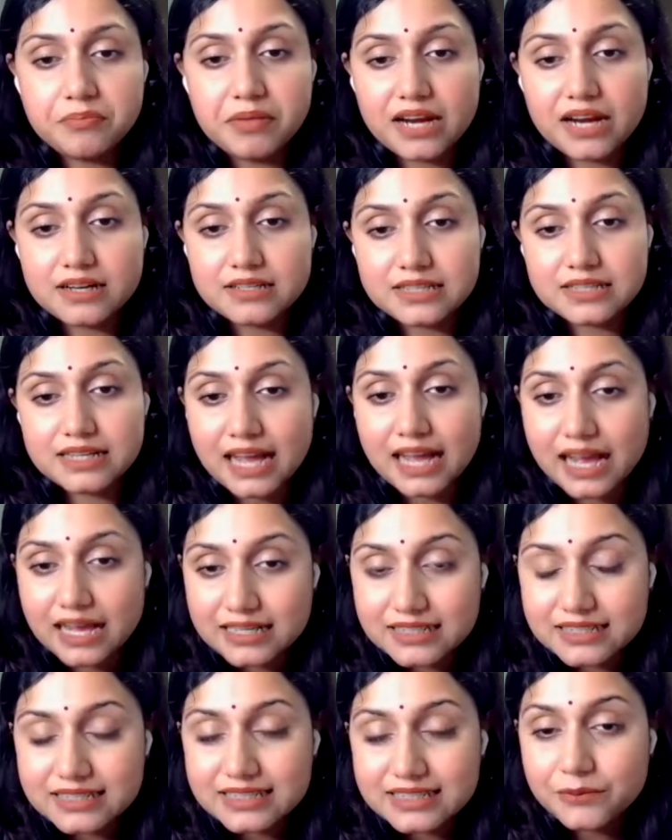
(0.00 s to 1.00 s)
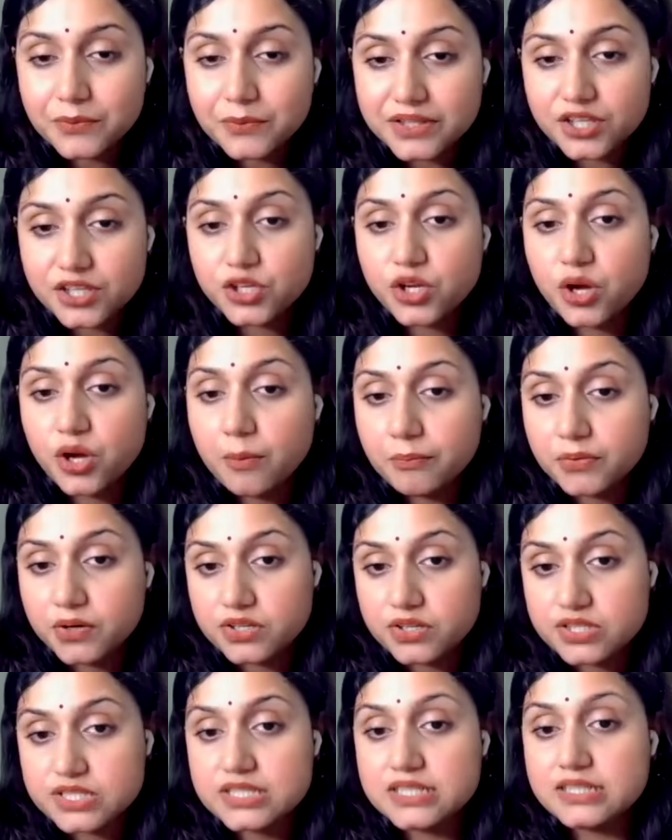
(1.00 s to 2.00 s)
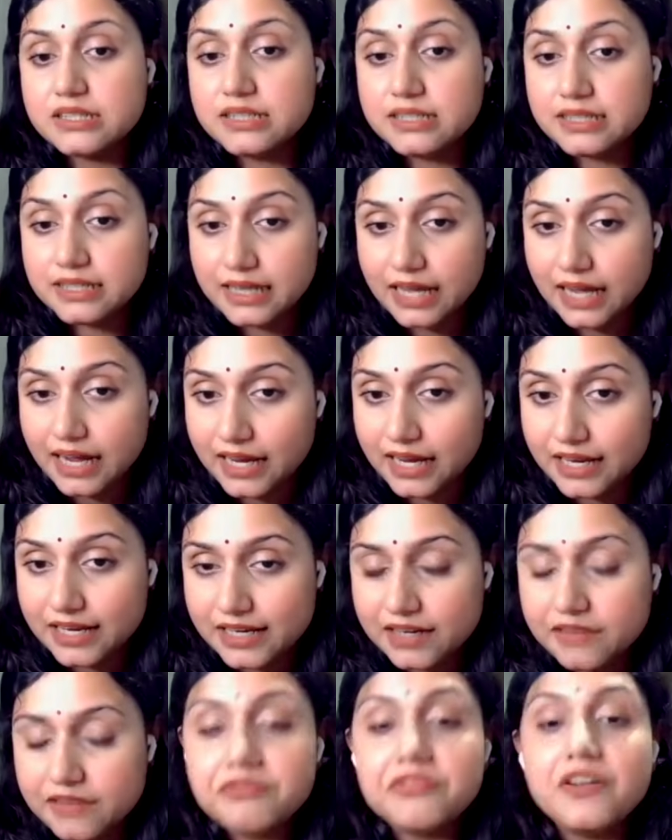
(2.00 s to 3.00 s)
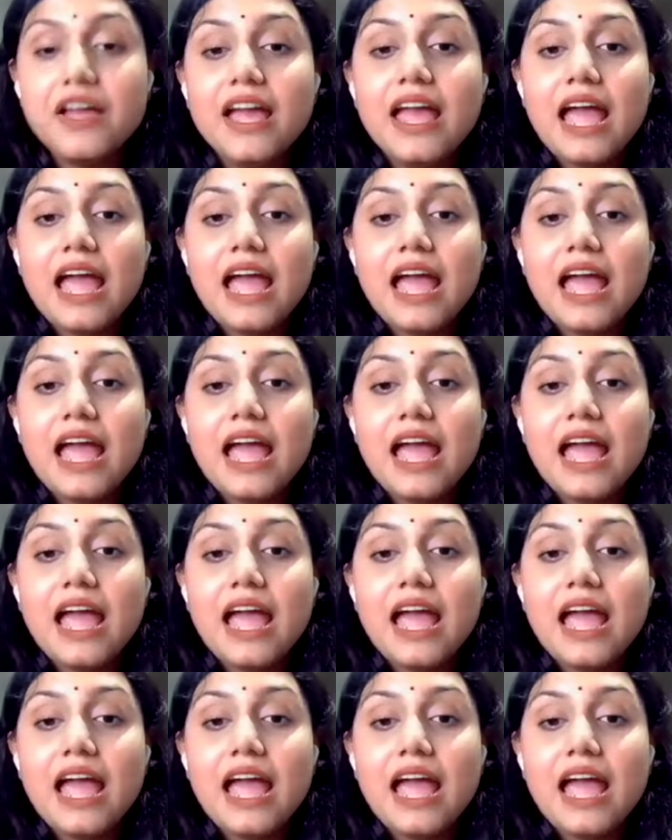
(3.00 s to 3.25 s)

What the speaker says: practicality within your personal life,